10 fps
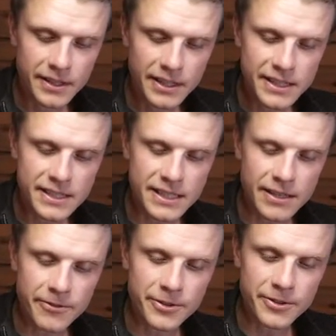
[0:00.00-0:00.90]
It's
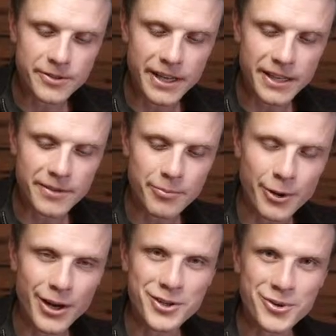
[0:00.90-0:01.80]
difficult to get a
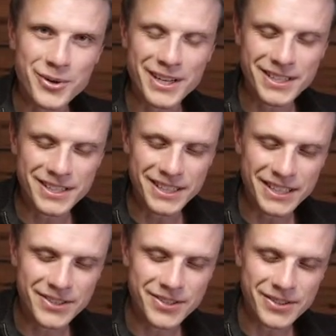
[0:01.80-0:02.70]
bright red
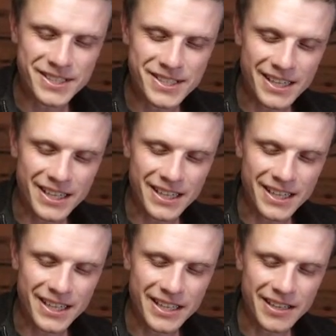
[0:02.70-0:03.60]
into the sky
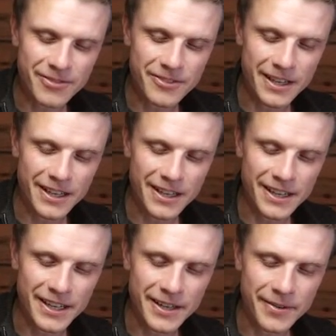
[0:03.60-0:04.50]
if I
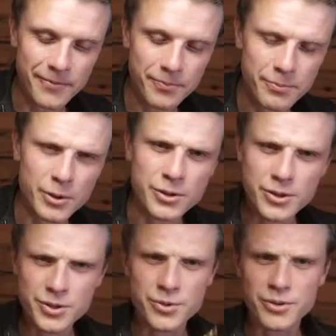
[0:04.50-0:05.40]
put
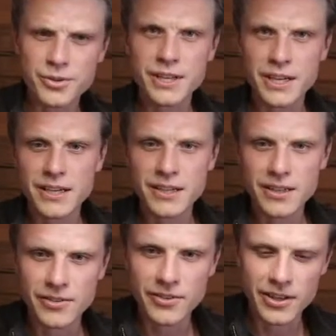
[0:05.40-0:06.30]
too thick
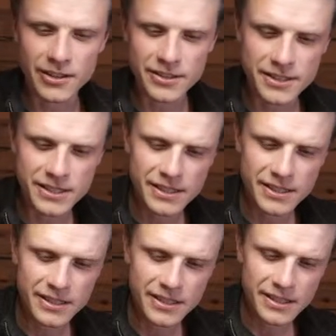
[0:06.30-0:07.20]
of colors
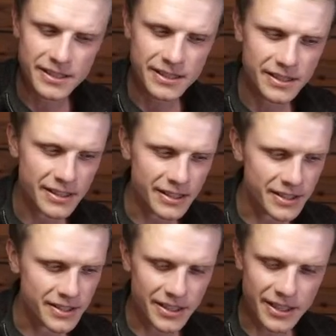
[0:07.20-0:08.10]
on
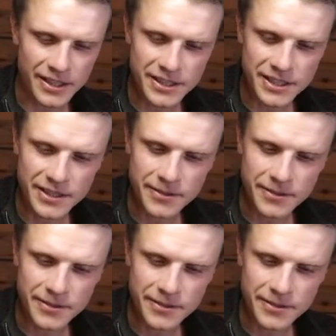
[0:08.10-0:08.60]
it here.